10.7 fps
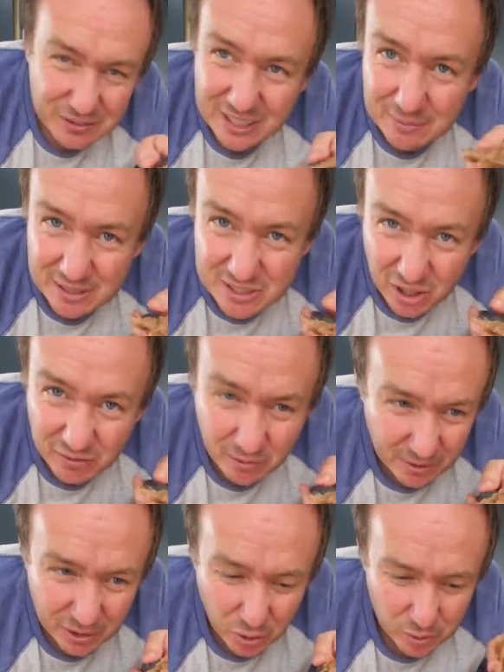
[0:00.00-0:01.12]
have to keep this knife a
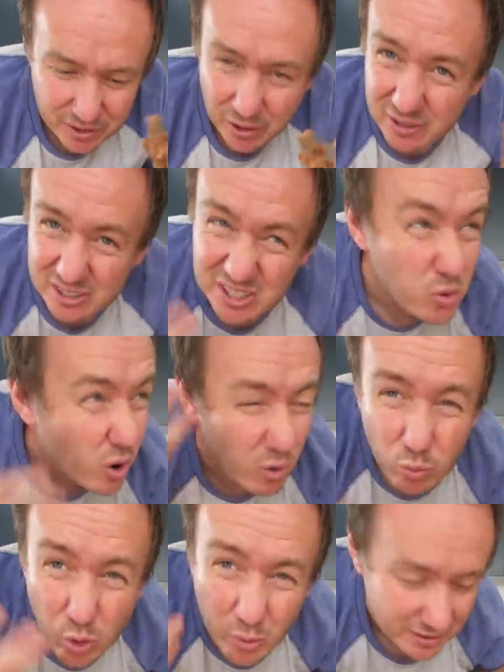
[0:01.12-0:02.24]
bit cooler though because it's quite
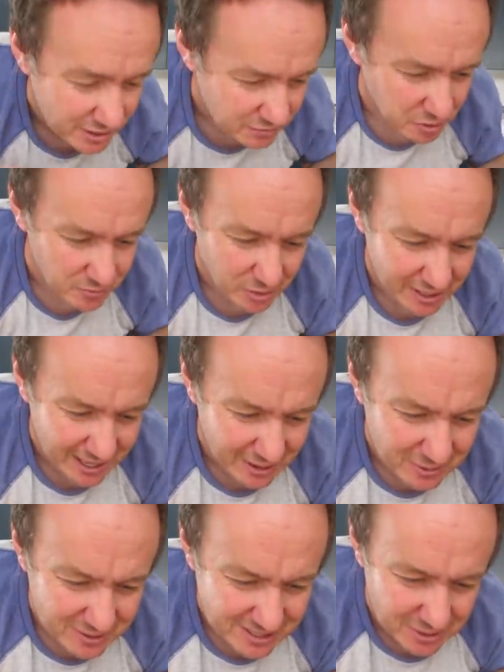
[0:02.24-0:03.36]
warm in this room right
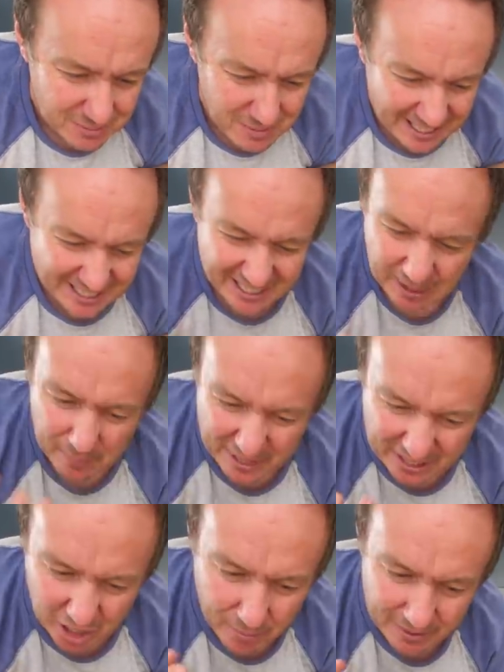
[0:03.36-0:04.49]
now, so it's making it a
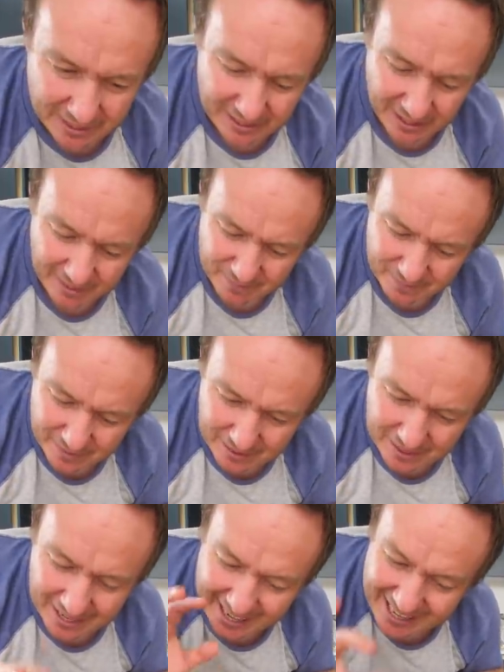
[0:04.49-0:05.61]
bit gummy.
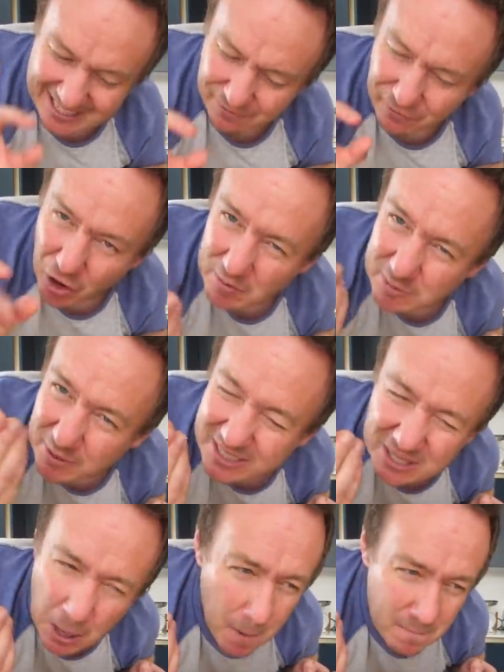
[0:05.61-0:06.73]
It is firmed, but
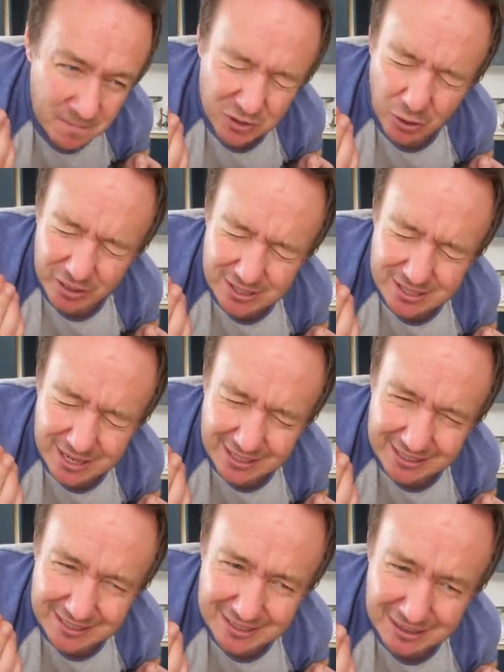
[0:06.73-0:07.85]
it's, God, oh, that stinks.